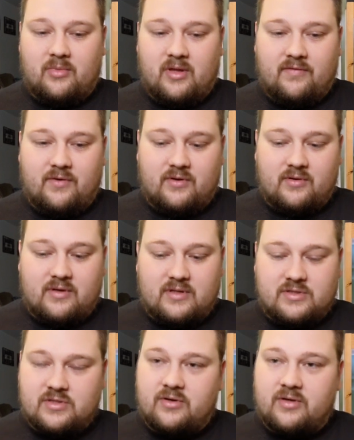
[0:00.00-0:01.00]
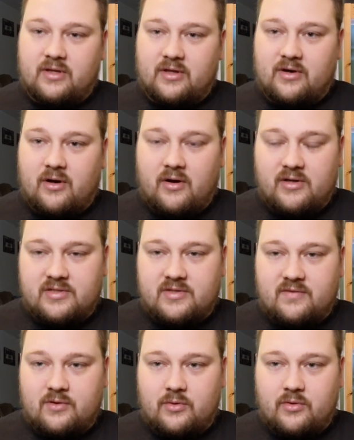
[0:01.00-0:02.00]
If you're concerned on the cost
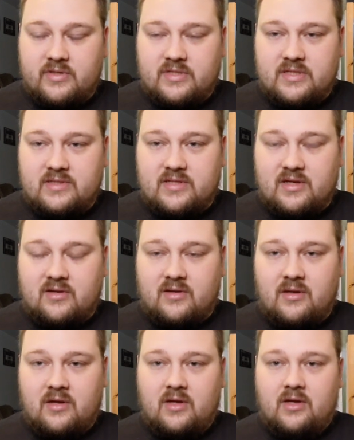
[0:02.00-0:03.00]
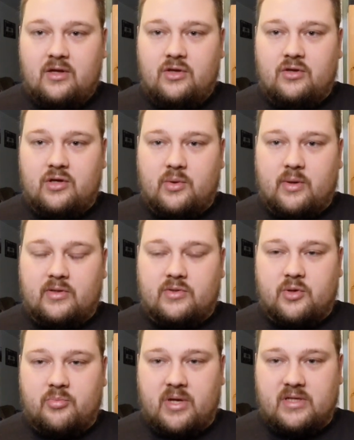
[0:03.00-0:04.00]
of a quarantine tank, you can go out
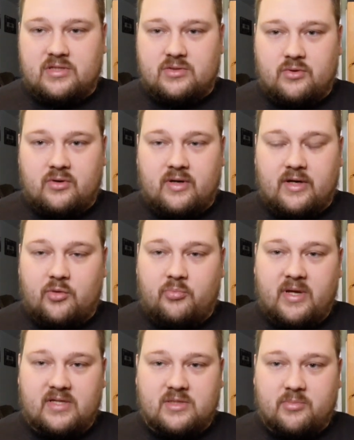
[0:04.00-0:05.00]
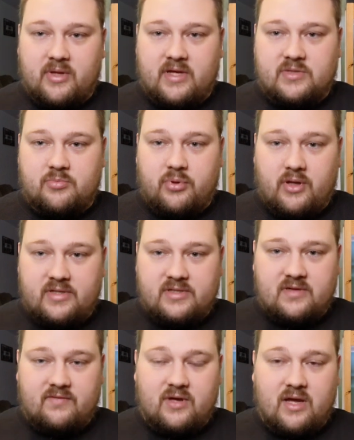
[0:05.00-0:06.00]
to a pet store. I know Pet Supplies
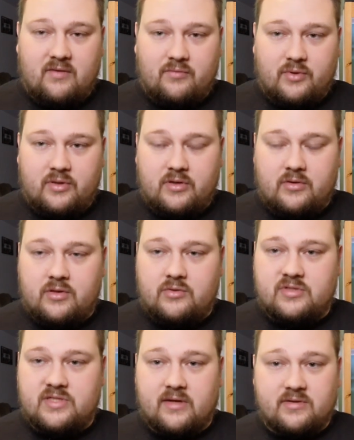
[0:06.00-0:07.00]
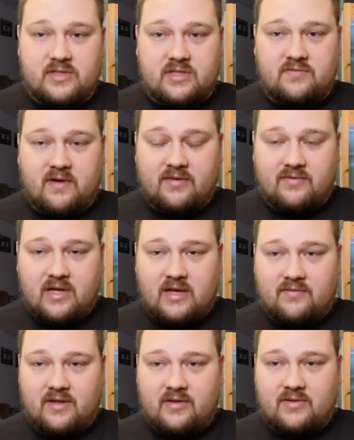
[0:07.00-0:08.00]
Plus, if you have one near you, sells these
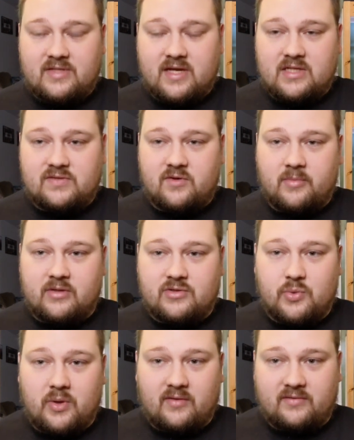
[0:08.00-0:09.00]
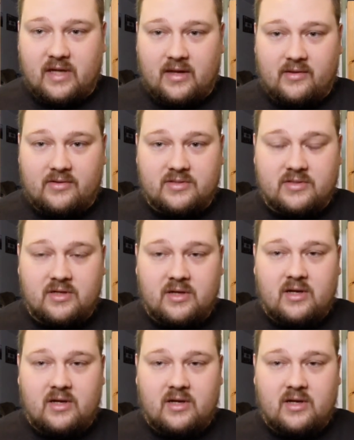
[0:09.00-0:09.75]
5.5 gallon tanks for about $12.